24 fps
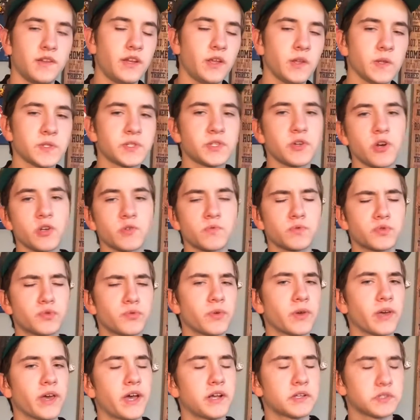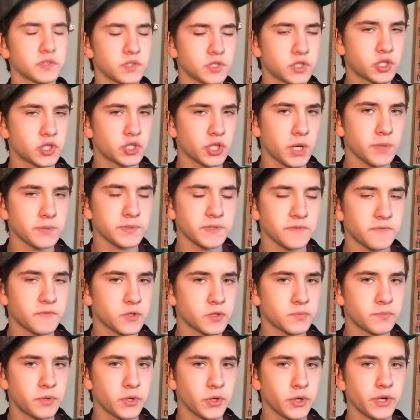Now, the Stars were doing excellent jobs in the
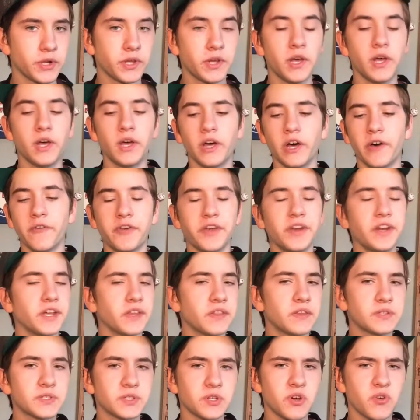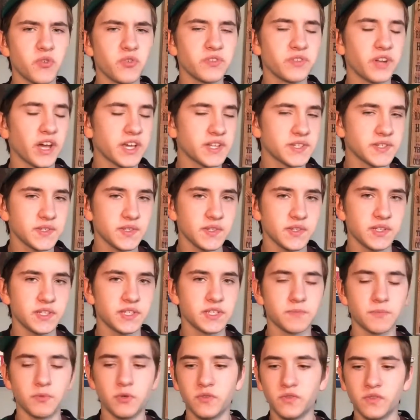first period of getting in the zone nicely,
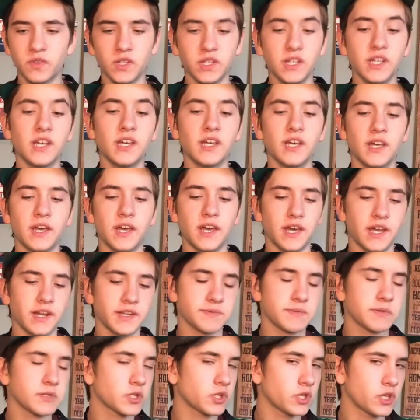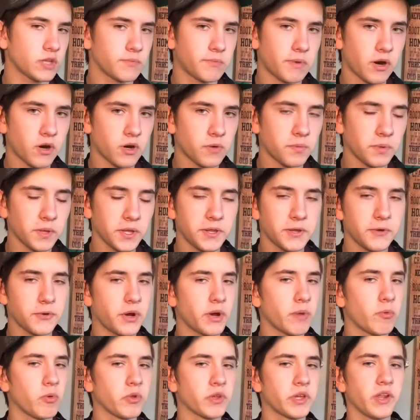smoothly, and especially on the power play, they were
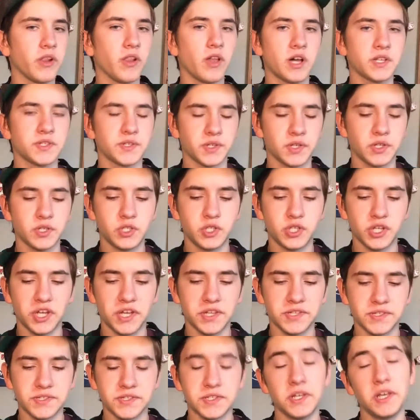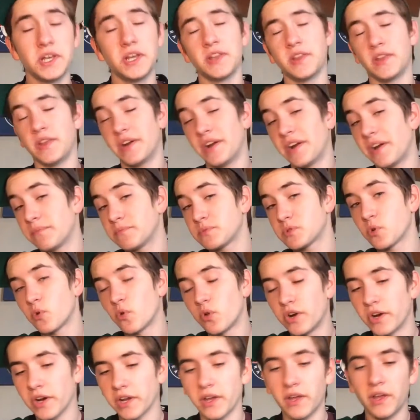able to get lots of good chances and ended up
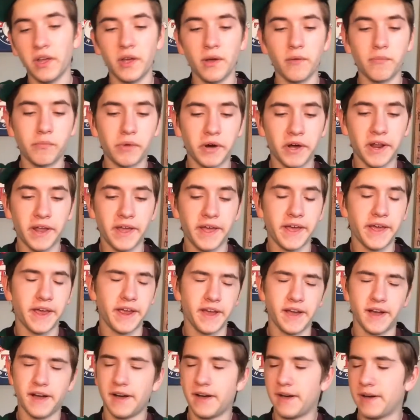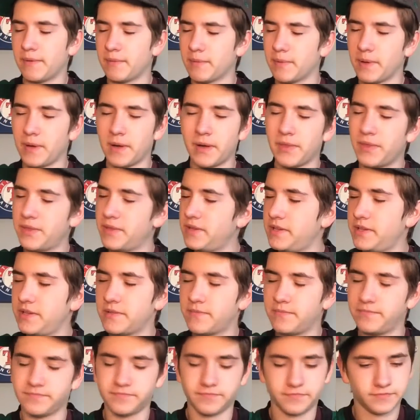scoring. But hey, um, on the.